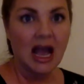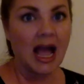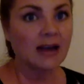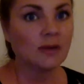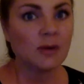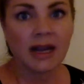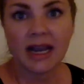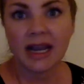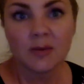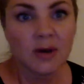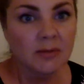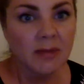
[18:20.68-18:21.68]
I don't want
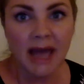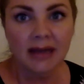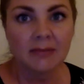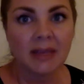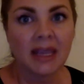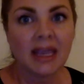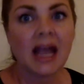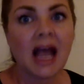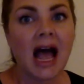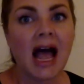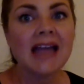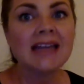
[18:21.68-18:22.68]
anyone mad at me.
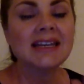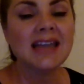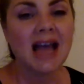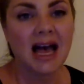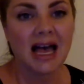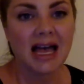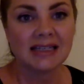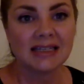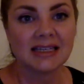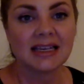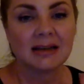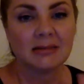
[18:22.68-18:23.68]
I did not
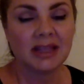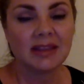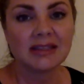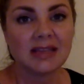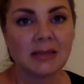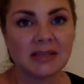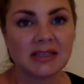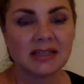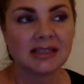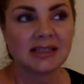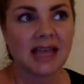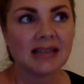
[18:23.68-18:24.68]
complete the steps of
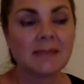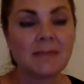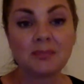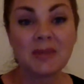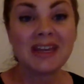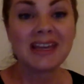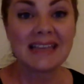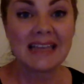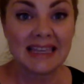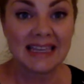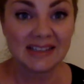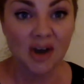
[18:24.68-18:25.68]
success because I
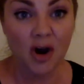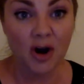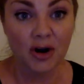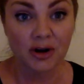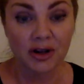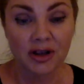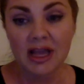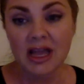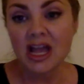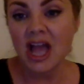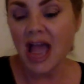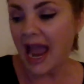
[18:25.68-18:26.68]
think it's hard.
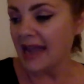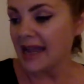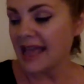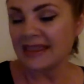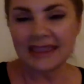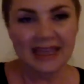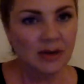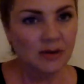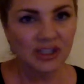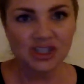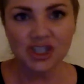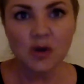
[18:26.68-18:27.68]
And it
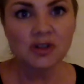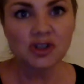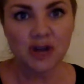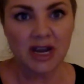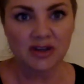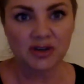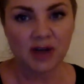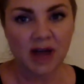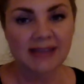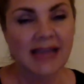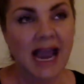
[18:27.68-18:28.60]
was so strange, you guys.